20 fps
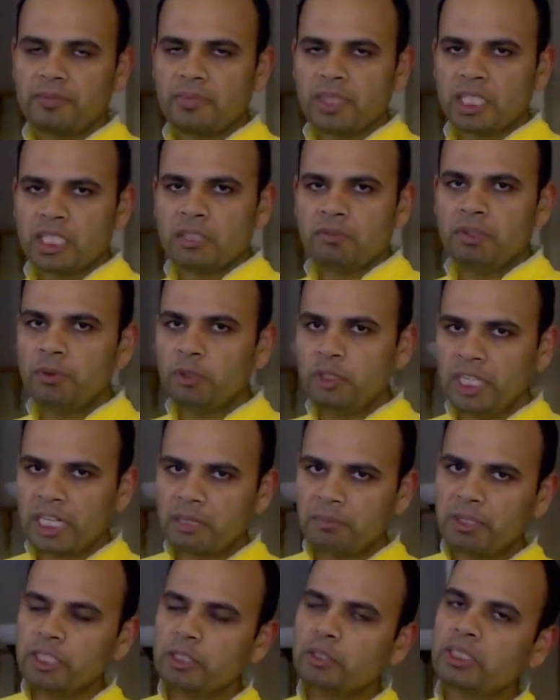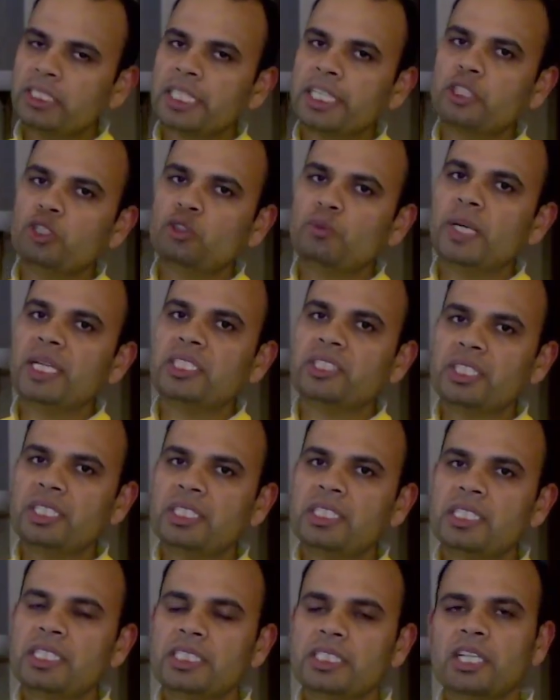We would recommend using a 2x3
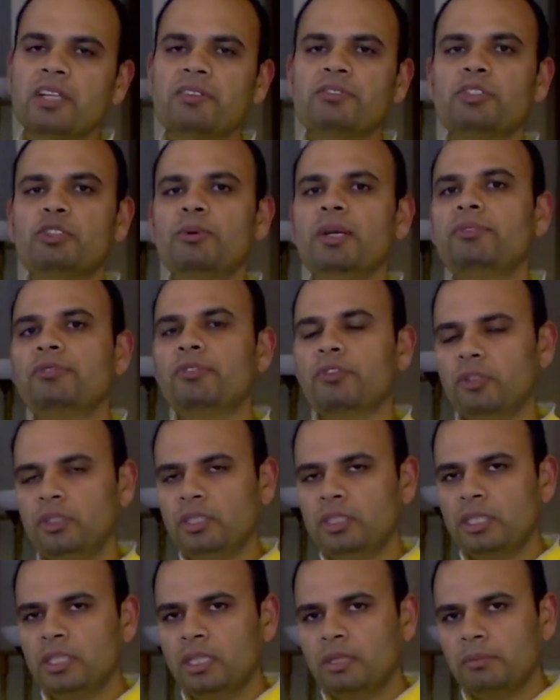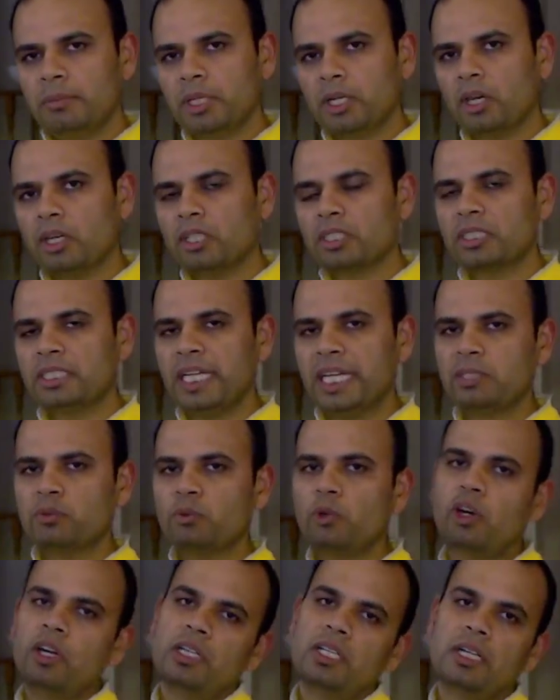instead of 2x4 because that is
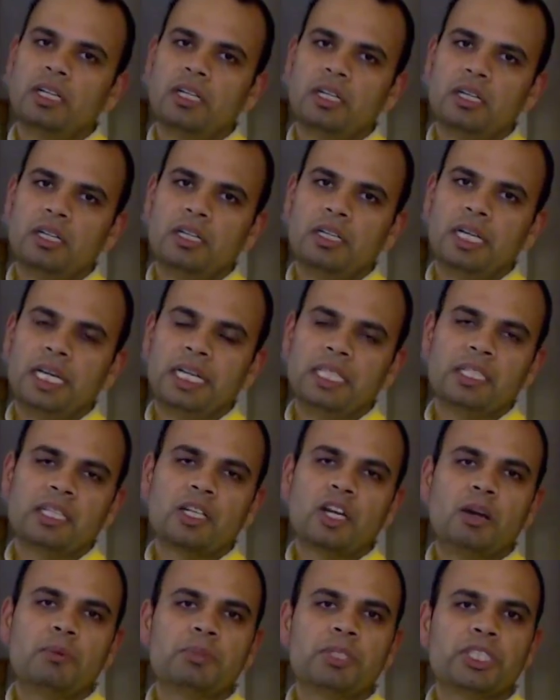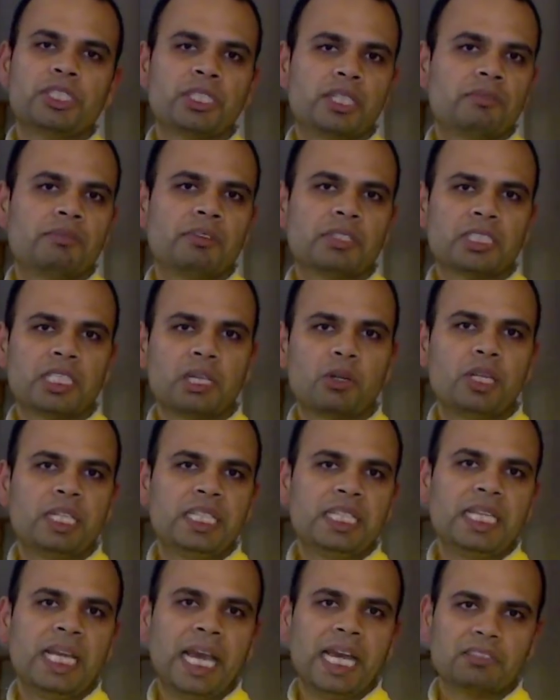what another competition, First Lego League
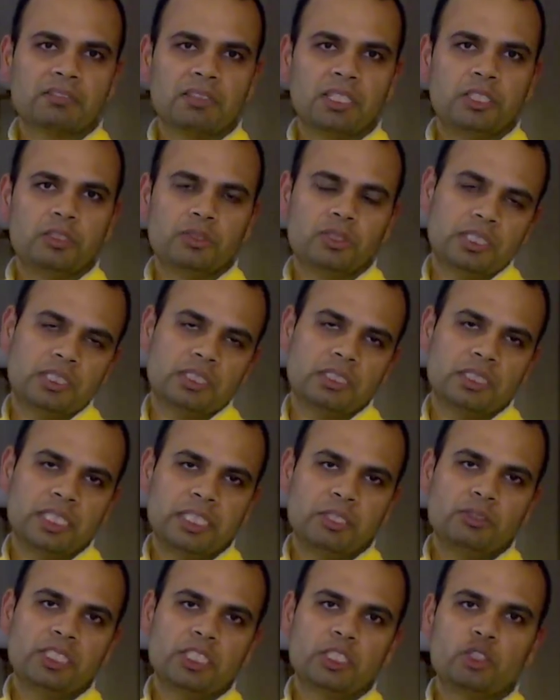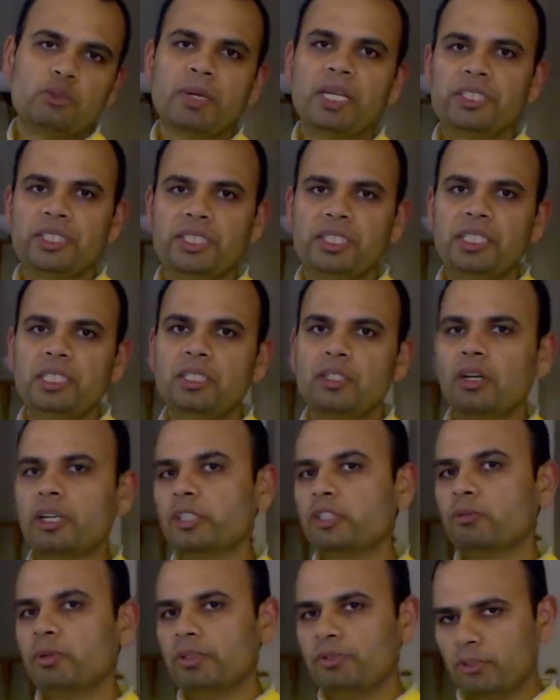as well uses. They use a 2x3, not a
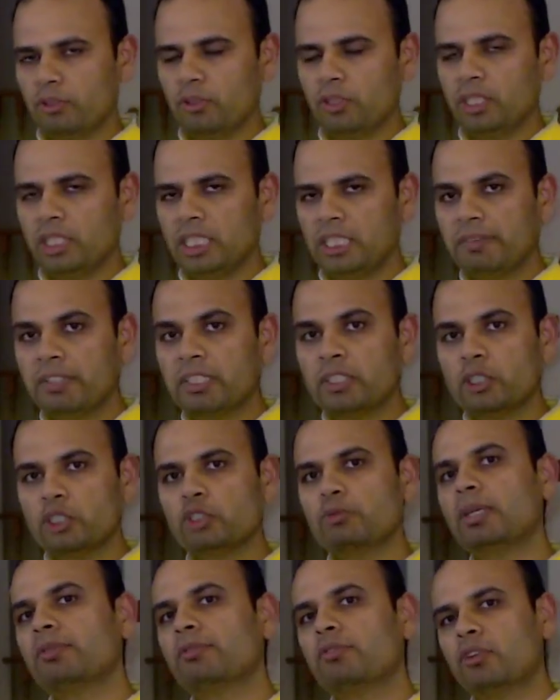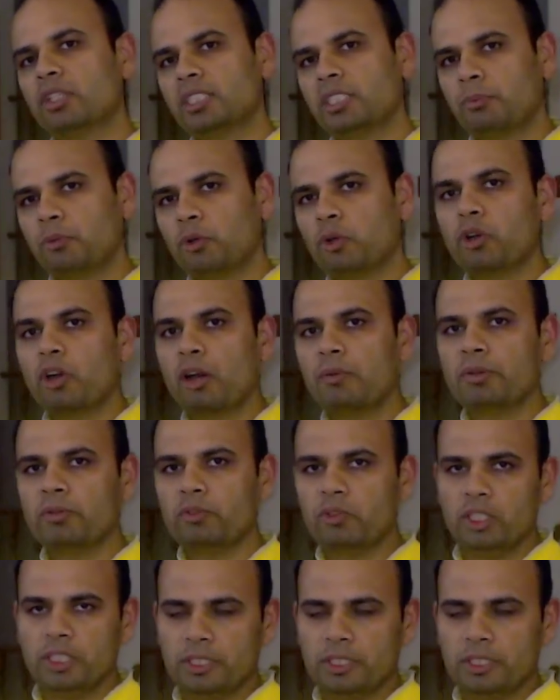2x4, even though 2x4 is the more common wood.